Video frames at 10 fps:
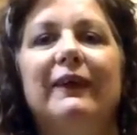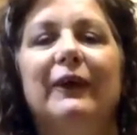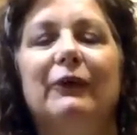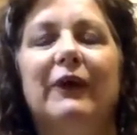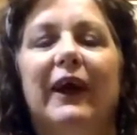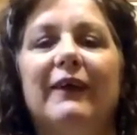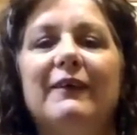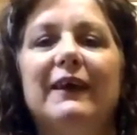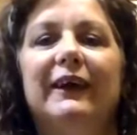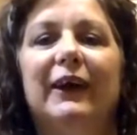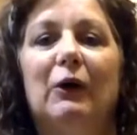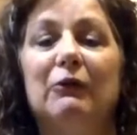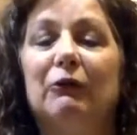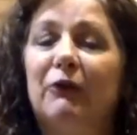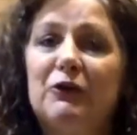Okay, now the
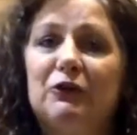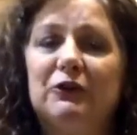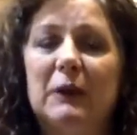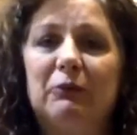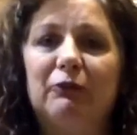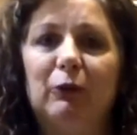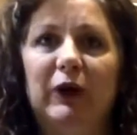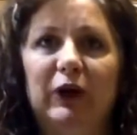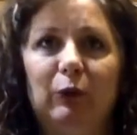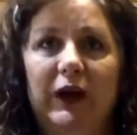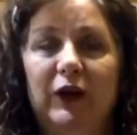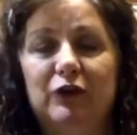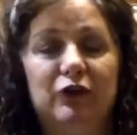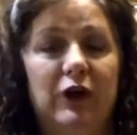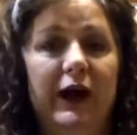first step for when you're wanting
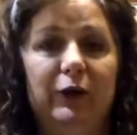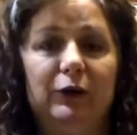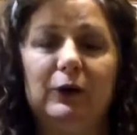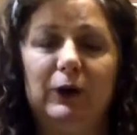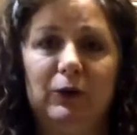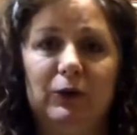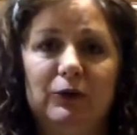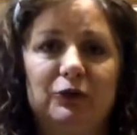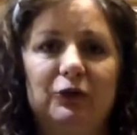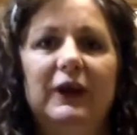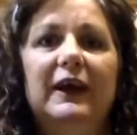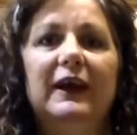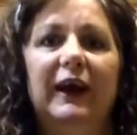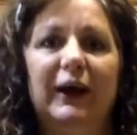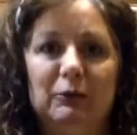to dye your clothes,
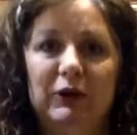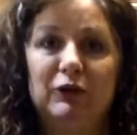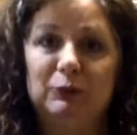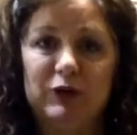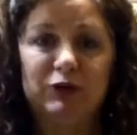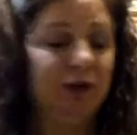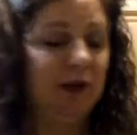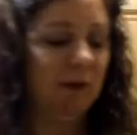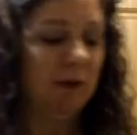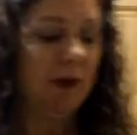especially